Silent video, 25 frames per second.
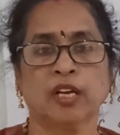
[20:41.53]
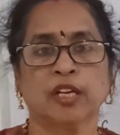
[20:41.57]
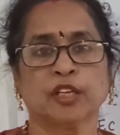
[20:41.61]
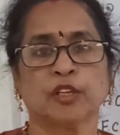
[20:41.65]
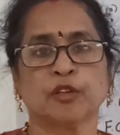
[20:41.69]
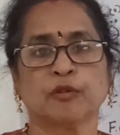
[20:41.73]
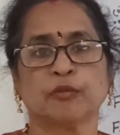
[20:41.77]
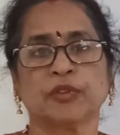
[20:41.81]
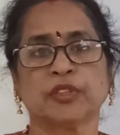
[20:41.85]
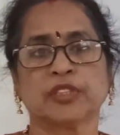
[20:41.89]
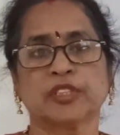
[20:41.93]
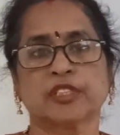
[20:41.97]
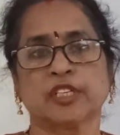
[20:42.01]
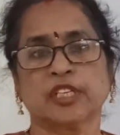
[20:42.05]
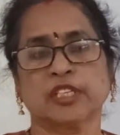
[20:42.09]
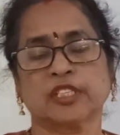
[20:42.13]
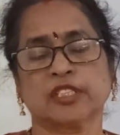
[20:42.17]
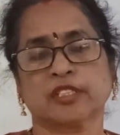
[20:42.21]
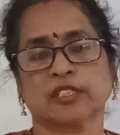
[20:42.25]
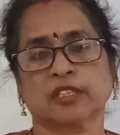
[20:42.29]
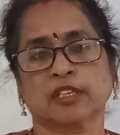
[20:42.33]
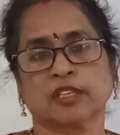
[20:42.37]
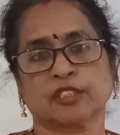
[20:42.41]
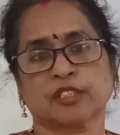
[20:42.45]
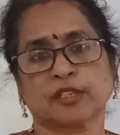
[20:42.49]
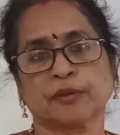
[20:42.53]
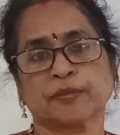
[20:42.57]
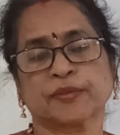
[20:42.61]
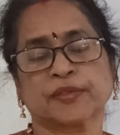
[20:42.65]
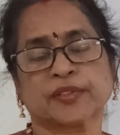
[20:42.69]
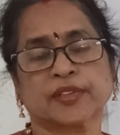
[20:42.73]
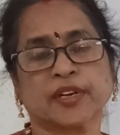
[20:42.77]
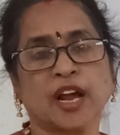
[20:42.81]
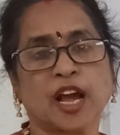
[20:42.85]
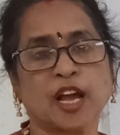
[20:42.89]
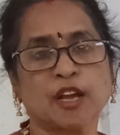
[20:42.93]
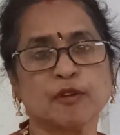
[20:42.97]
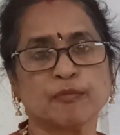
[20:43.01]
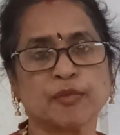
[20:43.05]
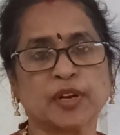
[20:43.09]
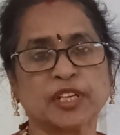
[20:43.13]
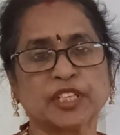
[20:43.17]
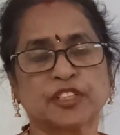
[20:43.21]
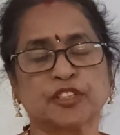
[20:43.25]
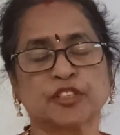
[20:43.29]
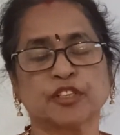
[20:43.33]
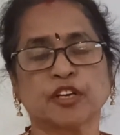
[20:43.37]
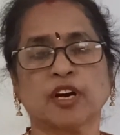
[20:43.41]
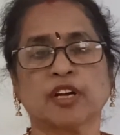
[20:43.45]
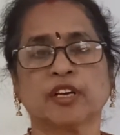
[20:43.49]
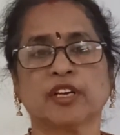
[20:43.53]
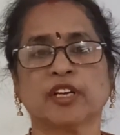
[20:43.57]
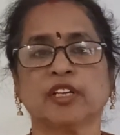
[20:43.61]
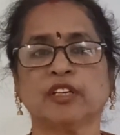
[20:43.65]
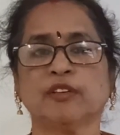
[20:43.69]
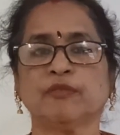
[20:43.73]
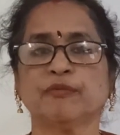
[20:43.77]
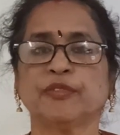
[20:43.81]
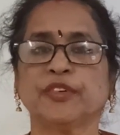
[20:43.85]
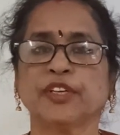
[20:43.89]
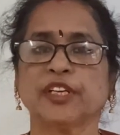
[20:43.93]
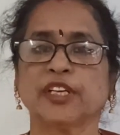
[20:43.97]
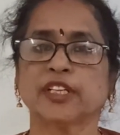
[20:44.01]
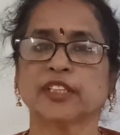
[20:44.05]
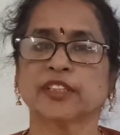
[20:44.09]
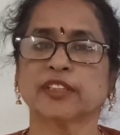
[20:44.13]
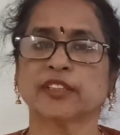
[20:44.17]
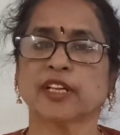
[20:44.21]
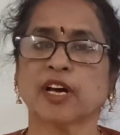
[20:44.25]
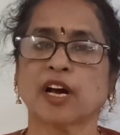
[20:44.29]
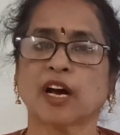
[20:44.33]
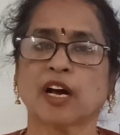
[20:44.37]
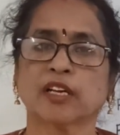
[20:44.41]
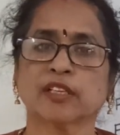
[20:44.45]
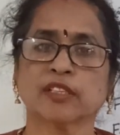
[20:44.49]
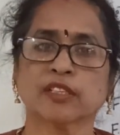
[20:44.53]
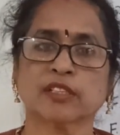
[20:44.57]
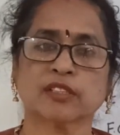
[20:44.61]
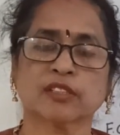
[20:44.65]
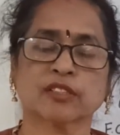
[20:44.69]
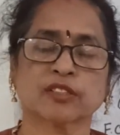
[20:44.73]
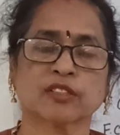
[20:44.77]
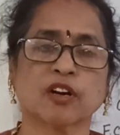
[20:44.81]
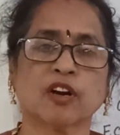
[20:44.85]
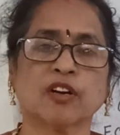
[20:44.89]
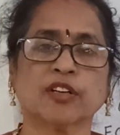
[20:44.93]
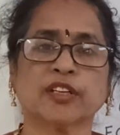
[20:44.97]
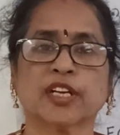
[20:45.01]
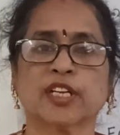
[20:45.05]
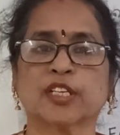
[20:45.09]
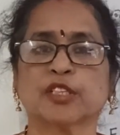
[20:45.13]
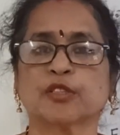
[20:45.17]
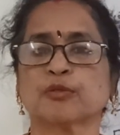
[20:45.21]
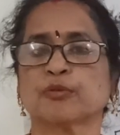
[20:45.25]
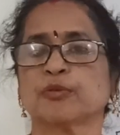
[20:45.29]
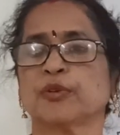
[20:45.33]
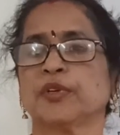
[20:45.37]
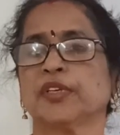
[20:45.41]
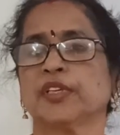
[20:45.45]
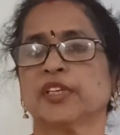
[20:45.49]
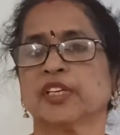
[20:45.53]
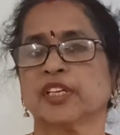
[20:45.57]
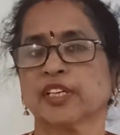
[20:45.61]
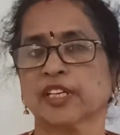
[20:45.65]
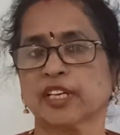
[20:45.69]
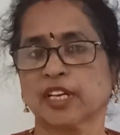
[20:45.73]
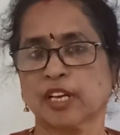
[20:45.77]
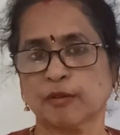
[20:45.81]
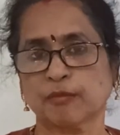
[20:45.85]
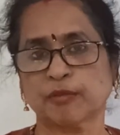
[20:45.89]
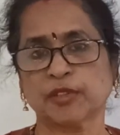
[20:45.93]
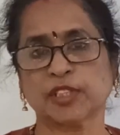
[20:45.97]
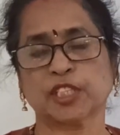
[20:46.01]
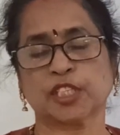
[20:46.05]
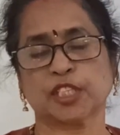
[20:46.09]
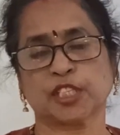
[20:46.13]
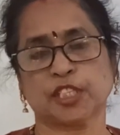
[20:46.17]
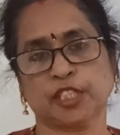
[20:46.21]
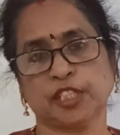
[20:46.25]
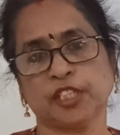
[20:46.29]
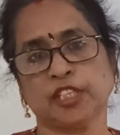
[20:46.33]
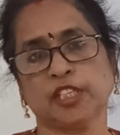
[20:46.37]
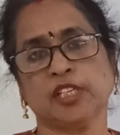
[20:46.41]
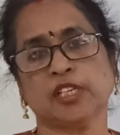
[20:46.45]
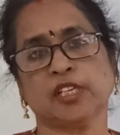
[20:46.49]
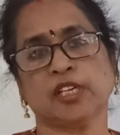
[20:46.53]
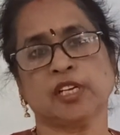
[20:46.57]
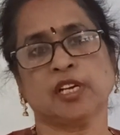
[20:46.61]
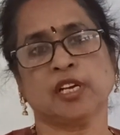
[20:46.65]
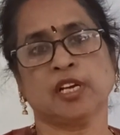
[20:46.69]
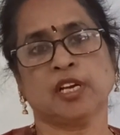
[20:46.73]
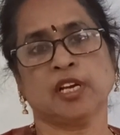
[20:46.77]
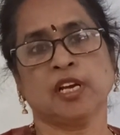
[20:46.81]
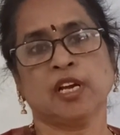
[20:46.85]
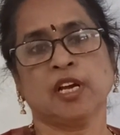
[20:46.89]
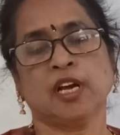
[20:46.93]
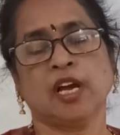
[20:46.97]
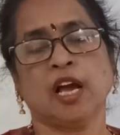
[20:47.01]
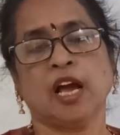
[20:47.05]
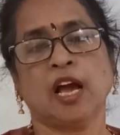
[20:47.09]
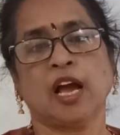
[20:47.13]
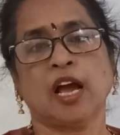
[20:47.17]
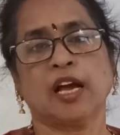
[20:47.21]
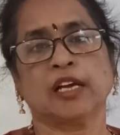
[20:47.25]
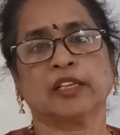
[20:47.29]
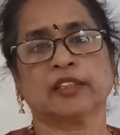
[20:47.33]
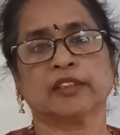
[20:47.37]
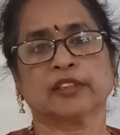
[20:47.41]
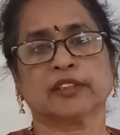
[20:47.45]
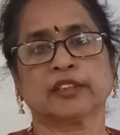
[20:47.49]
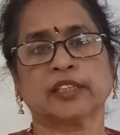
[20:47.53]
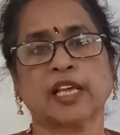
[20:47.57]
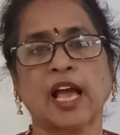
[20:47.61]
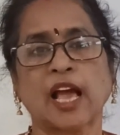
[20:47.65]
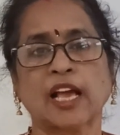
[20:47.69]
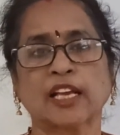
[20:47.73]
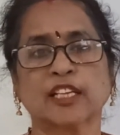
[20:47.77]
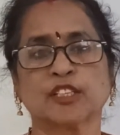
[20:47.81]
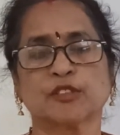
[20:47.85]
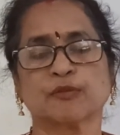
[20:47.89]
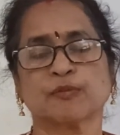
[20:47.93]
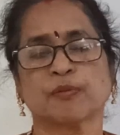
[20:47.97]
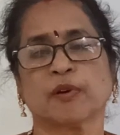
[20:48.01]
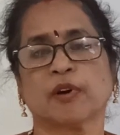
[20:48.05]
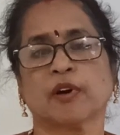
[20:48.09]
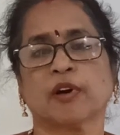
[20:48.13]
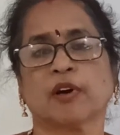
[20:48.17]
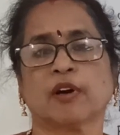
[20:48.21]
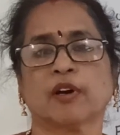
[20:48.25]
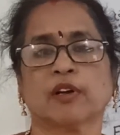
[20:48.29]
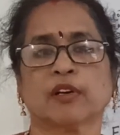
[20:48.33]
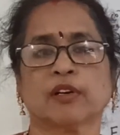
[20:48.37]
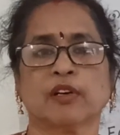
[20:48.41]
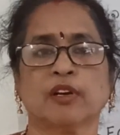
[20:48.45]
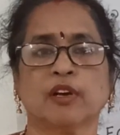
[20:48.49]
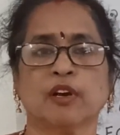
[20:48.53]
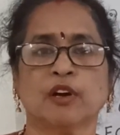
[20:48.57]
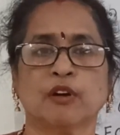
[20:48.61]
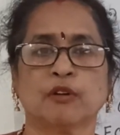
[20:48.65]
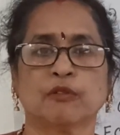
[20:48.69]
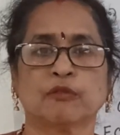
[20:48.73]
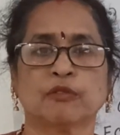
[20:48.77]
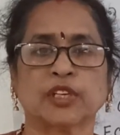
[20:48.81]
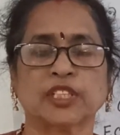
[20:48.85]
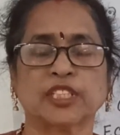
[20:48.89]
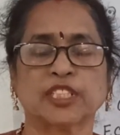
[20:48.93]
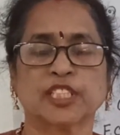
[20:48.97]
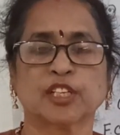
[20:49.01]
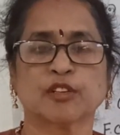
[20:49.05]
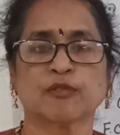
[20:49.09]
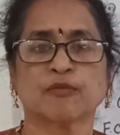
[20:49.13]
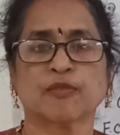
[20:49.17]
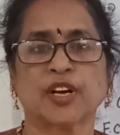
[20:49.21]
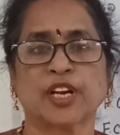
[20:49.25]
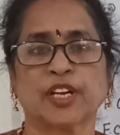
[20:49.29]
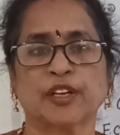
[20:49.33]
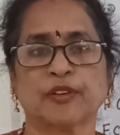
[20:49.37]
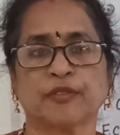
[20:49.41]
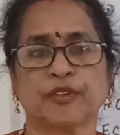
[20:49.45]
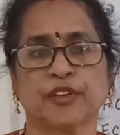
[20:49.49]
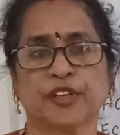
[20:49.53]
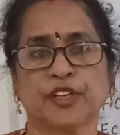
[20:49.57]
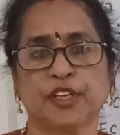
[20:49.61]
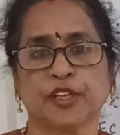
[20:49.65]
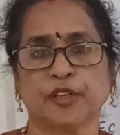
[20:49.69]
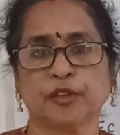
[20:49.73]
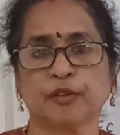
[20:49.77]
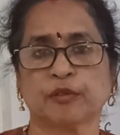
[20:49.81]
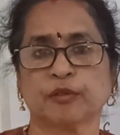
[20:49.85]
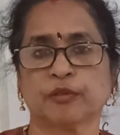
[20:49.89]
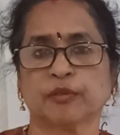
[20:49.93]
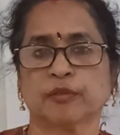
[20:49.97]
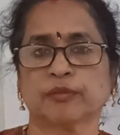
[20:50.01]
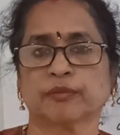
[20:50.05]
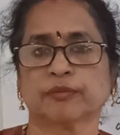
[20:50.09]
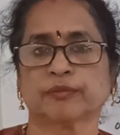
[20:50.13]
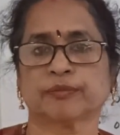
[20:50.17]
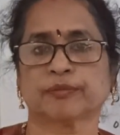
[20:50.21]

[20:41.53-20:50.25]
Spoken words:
you will just subscribe my channel BL Das, short and sweet in chemistry, and thanks for watching my video.